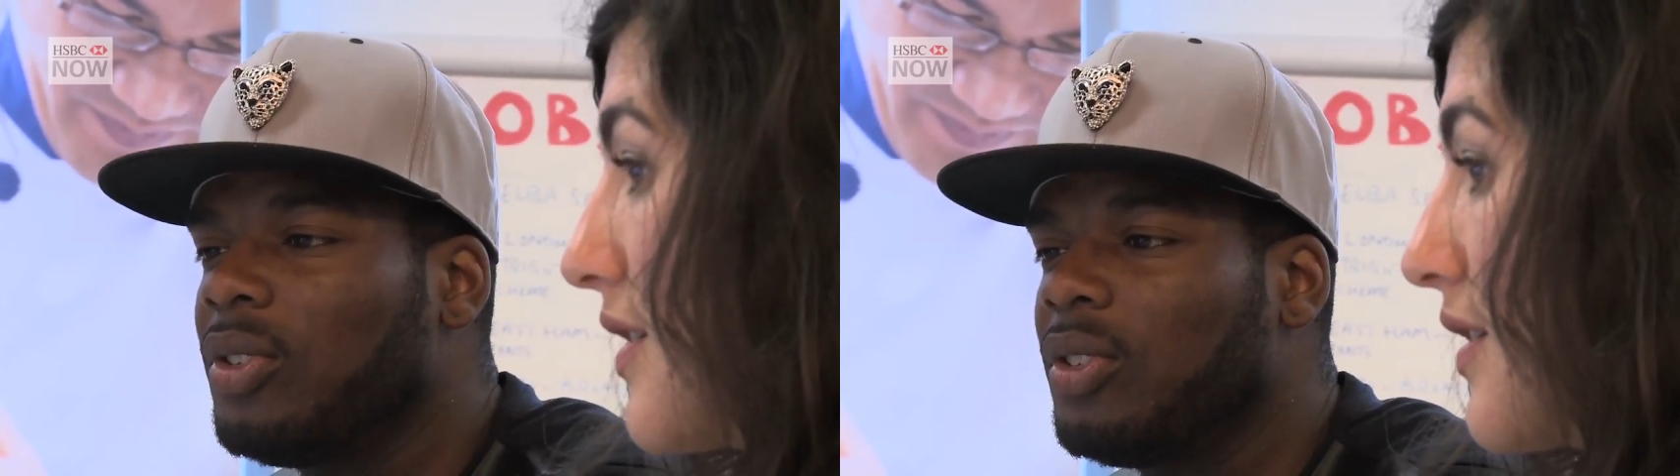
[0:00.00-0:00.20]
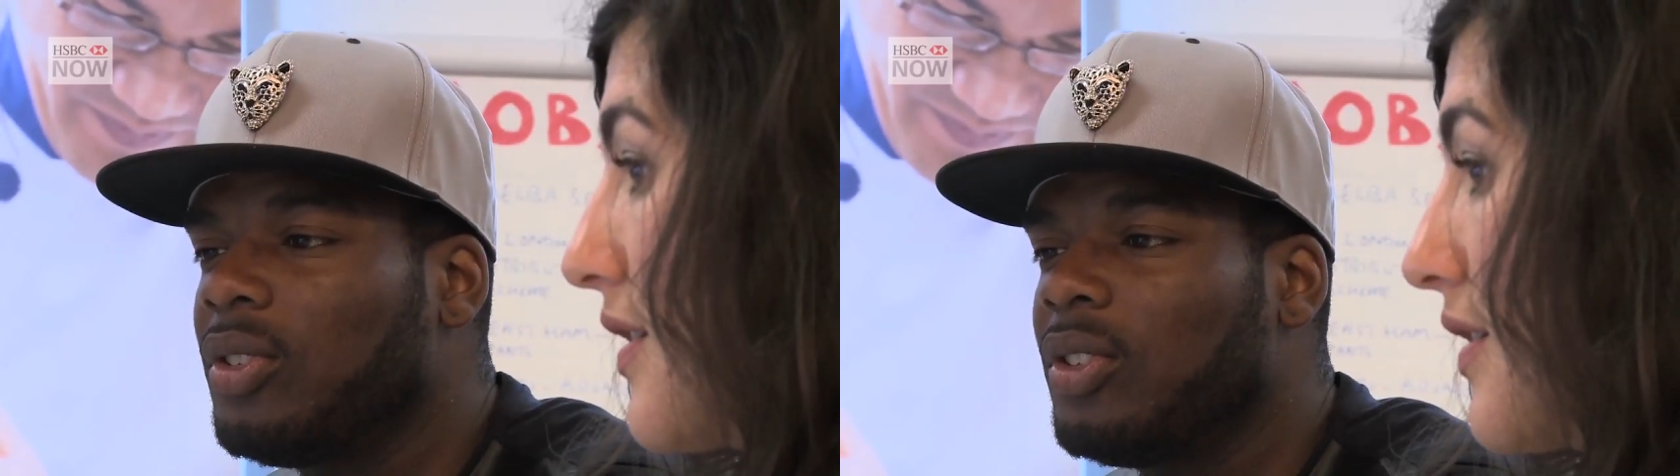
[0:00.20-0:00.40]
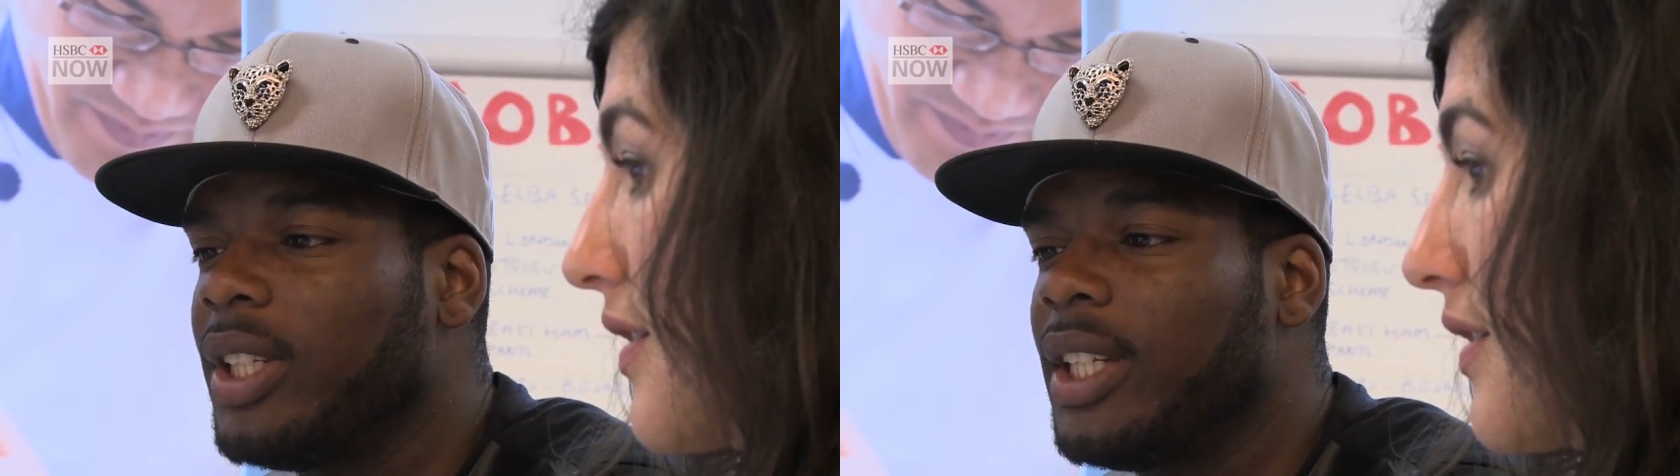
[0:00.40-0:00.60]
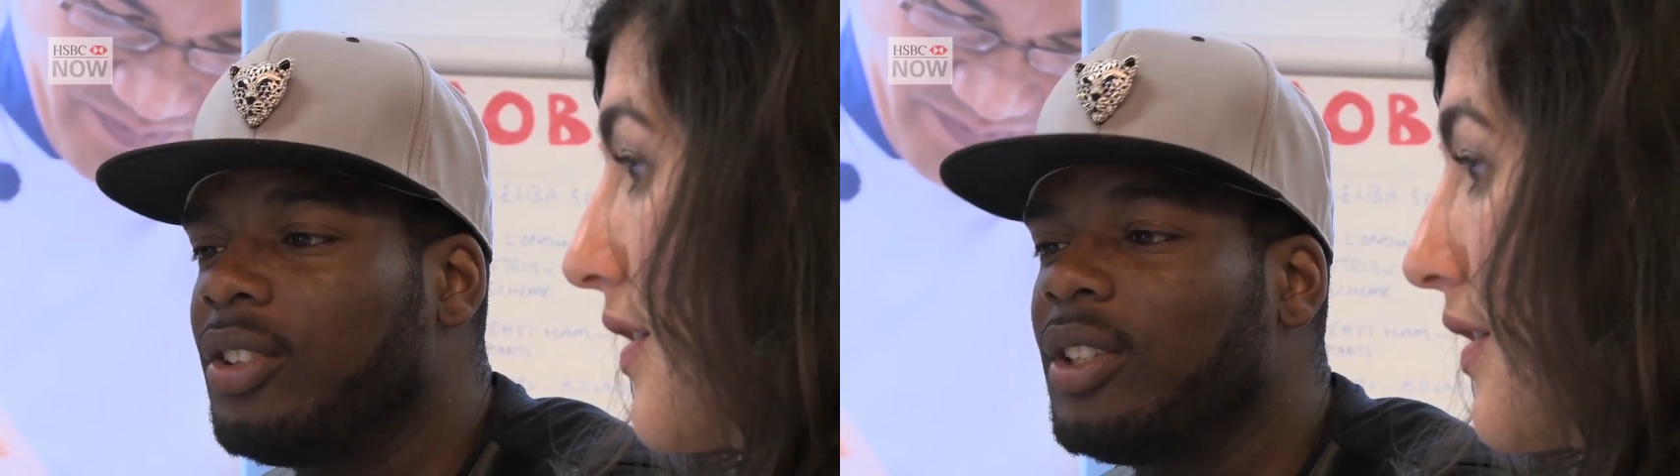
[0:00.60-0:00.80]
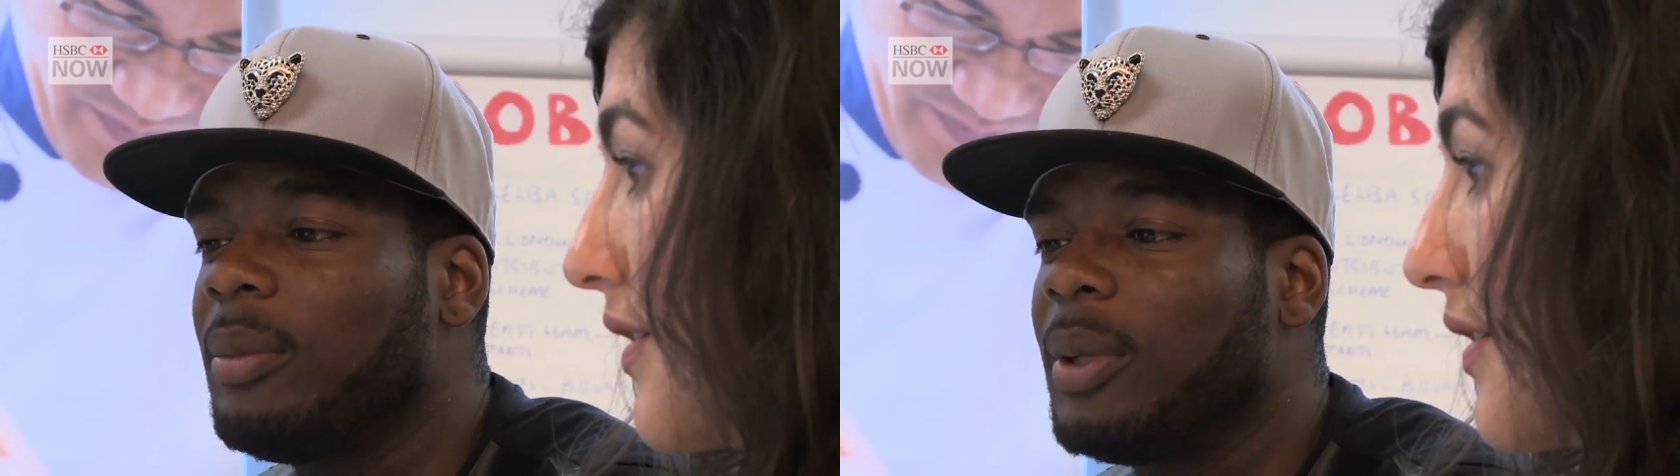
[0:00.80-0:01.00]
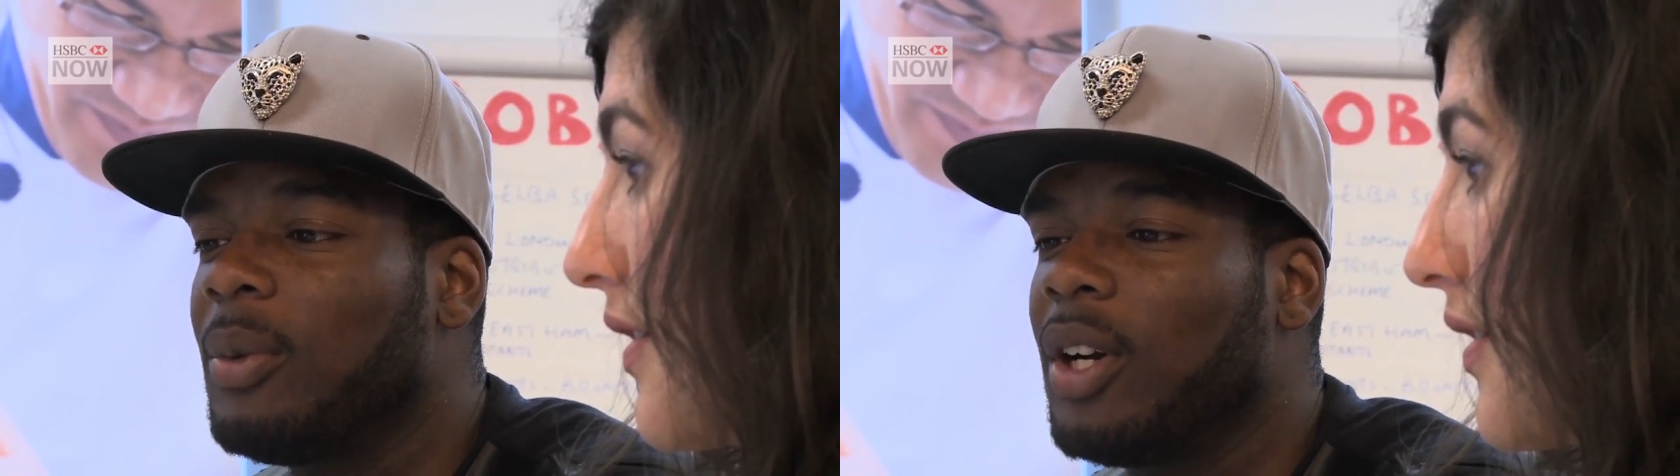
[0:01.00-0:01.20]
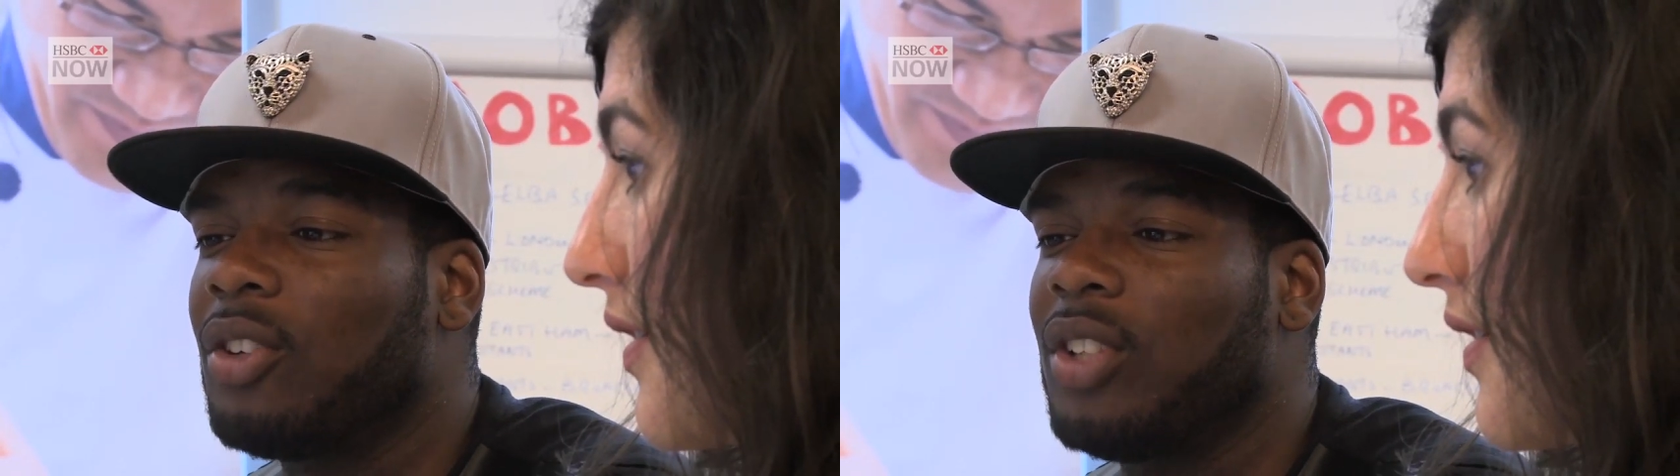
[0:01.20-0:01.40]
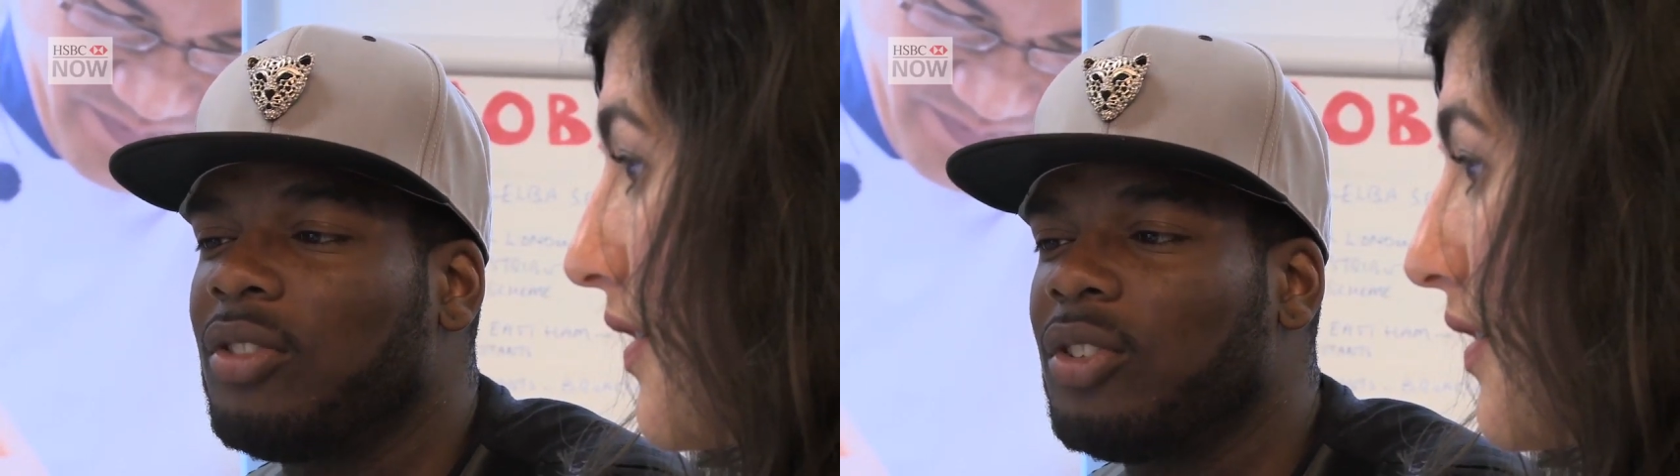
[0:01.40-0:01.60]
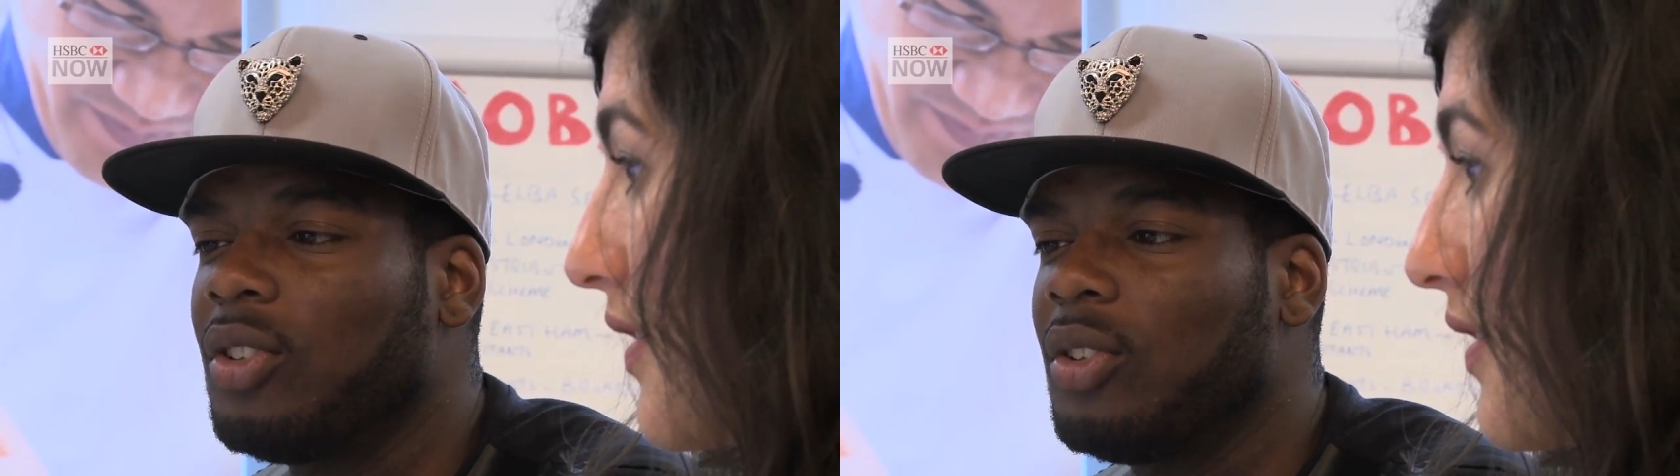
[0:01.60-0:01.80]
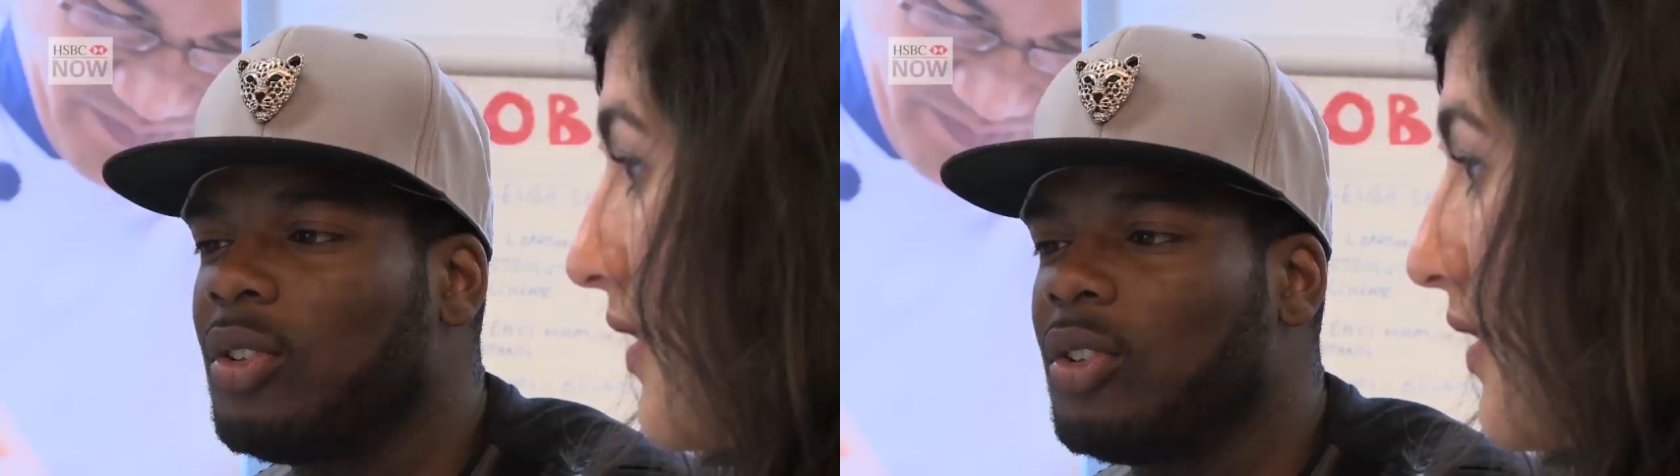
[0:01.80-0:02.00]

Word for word: dream bigger and say, you know what, I'm not